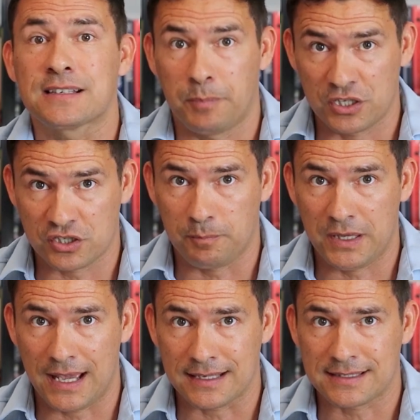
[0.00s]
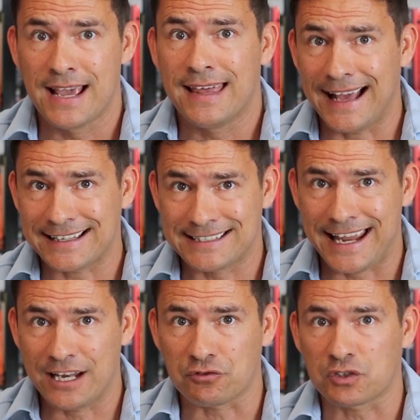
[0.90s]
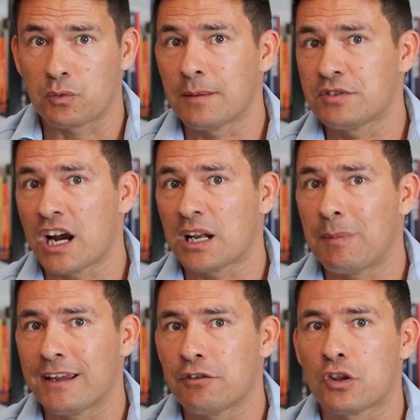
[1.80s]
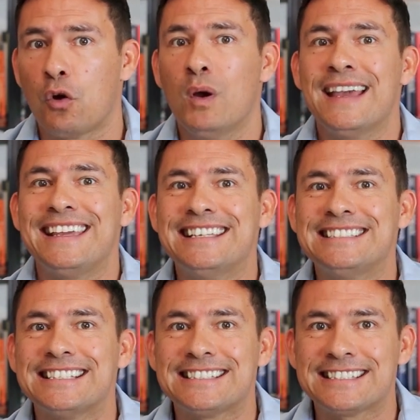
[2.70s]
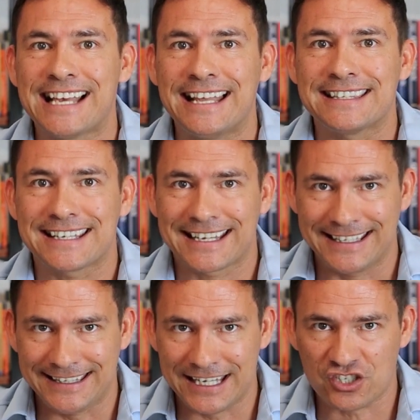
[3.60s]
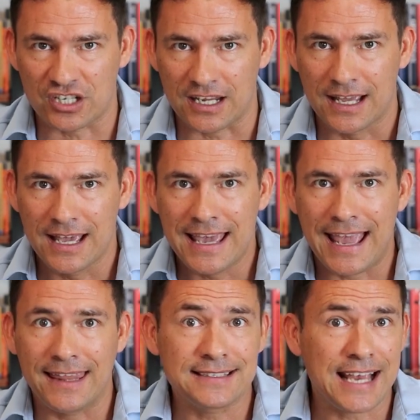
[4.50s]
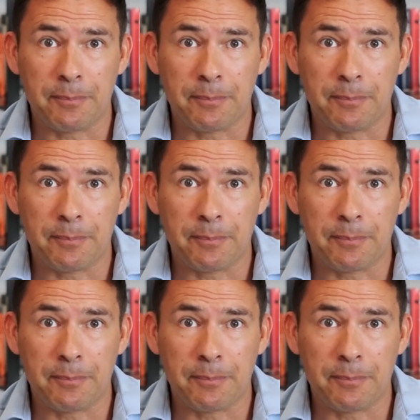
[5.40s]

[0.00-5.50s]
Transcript: that's a bunch of BS. That's dangerous. What I'm talking about here, though, is scent conditioning. And this